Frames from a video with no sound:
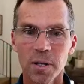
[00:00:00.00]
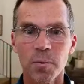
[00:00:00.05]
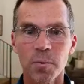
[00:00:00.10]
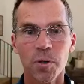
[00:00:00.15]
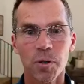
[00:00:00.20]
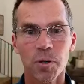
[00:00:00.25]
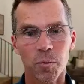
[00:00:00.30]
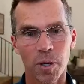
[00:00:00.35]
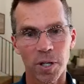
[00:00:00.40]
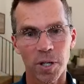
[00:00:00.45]

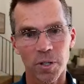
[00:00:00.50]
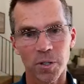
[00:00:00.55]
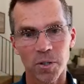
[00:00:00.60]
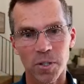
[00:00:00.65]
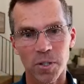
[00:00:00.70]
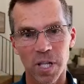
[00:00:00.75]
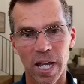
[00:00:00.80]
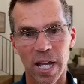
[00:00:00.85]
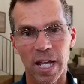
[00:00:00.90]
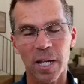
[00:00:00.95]
with what you're
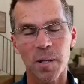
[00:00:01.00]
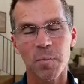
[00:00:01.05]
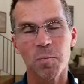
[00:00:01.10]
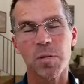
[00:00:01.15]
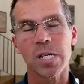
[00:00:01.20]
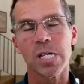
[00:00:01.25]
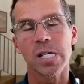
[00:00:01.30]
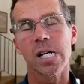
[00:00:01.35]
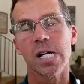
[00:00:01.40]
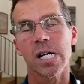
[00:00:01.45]
saying
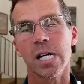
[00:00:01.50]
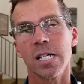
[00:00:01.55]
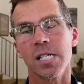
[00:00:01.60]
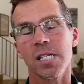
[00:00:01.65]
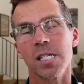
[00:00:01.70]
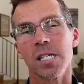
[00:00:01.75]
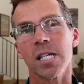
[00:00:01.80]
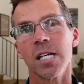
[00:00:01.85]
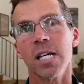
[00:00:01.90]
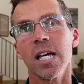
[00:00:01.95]
because